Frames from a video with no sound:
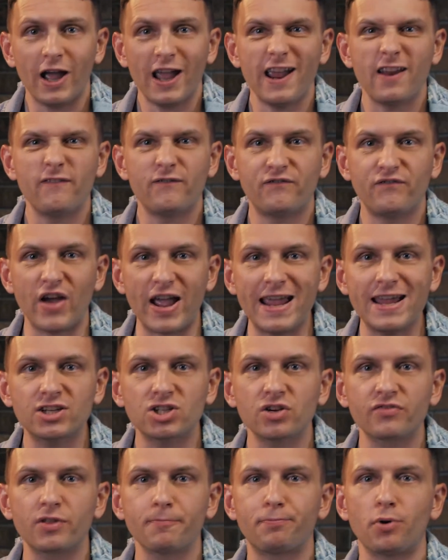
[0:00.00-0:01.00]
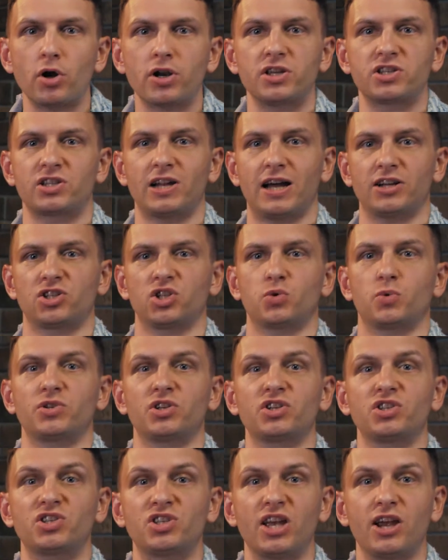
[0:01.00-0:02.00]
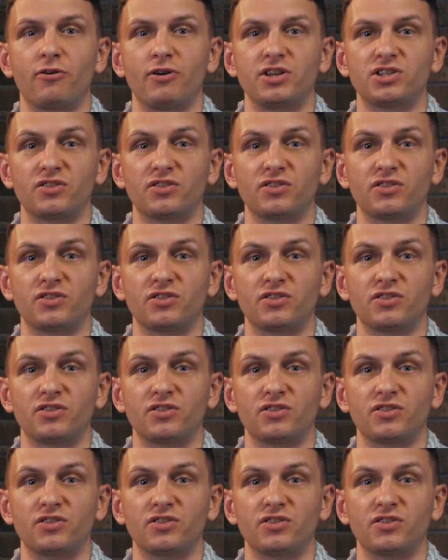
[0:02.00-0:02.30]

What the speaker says: Invasion of the Body Snatchers was a series